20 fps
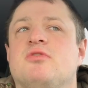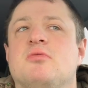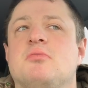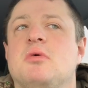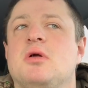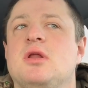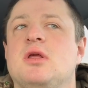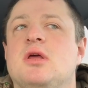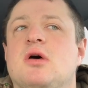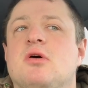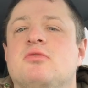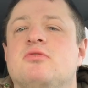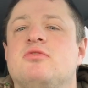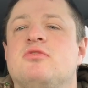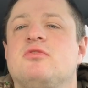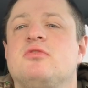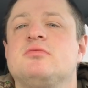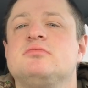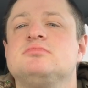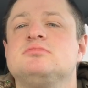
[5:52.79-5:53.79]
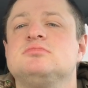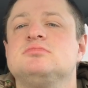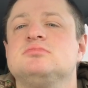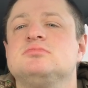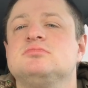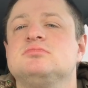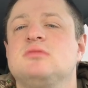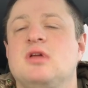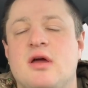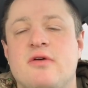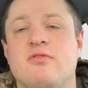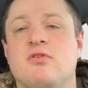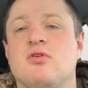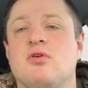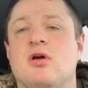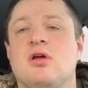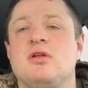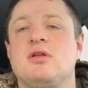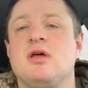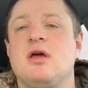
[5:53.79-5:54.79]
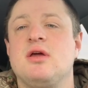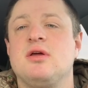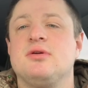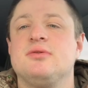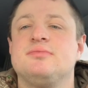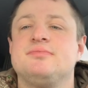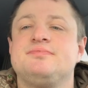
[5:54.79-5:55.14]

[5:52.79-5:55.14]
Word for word: somebody else. Have a great day.